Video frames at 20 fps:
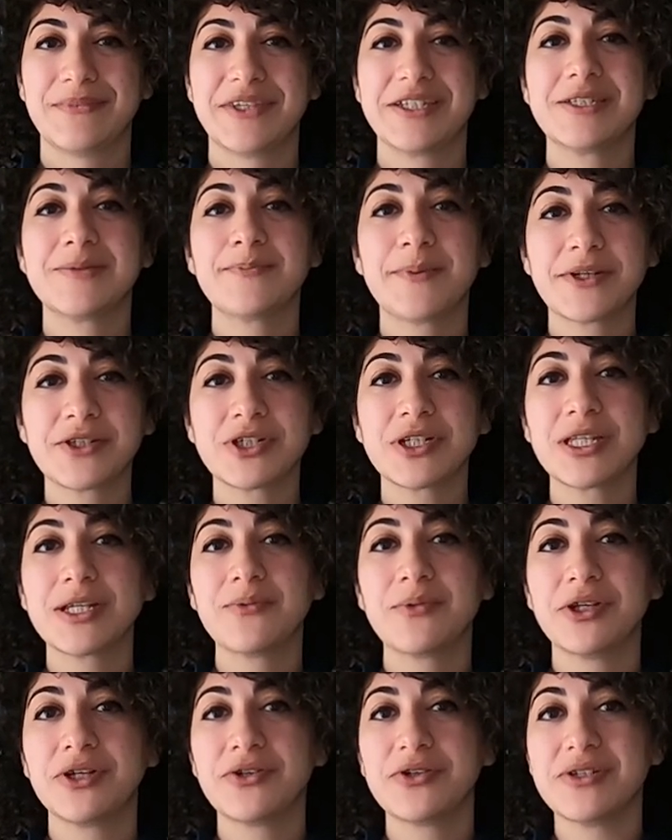
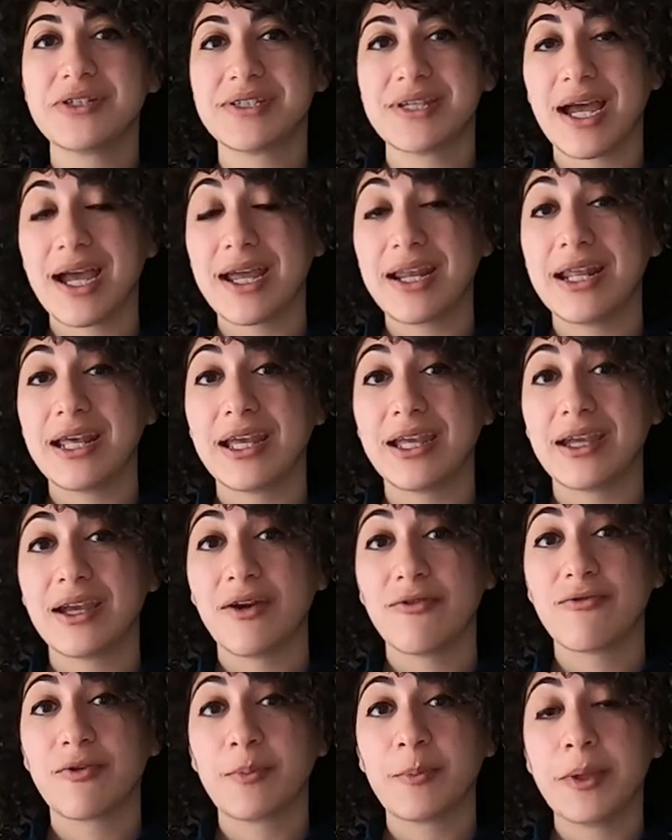Especially when you're designing
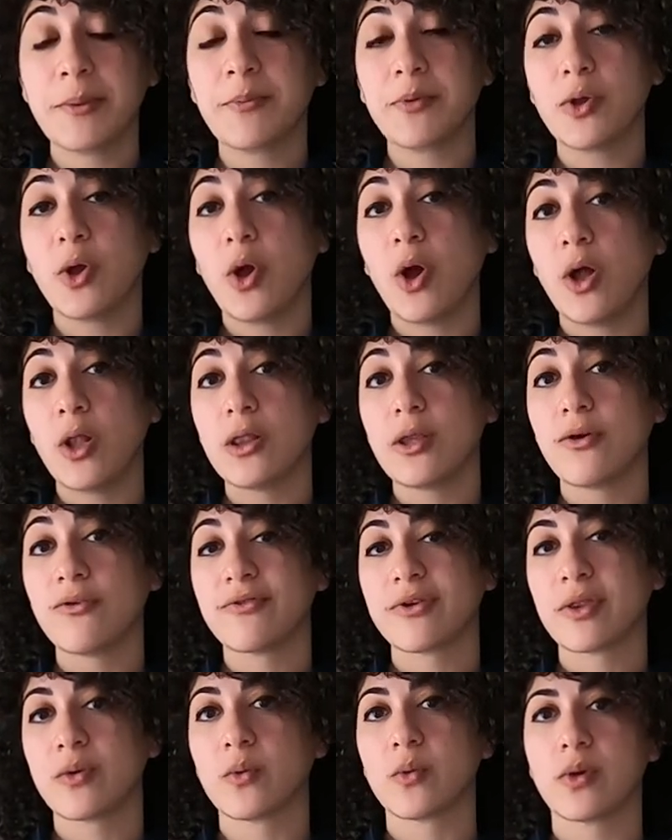for people all
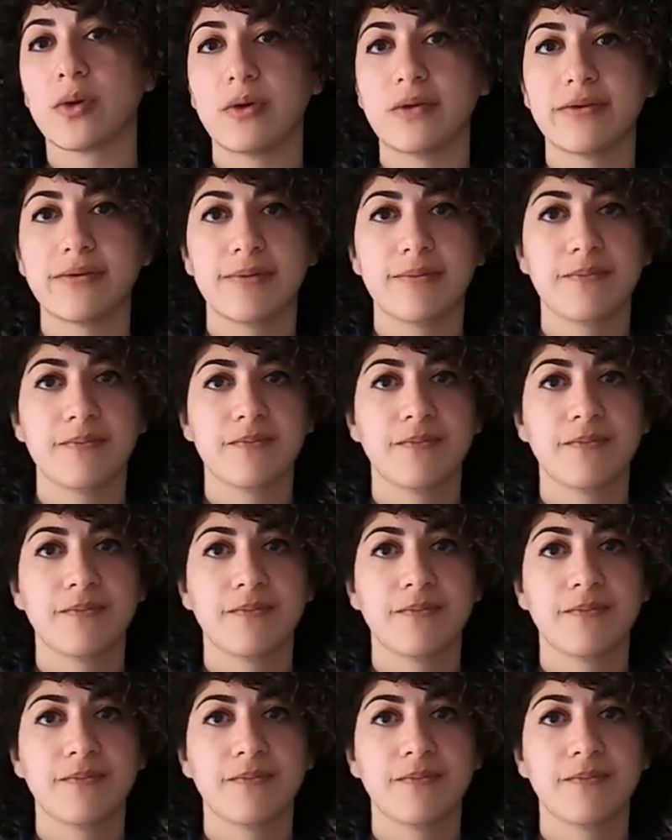over the world.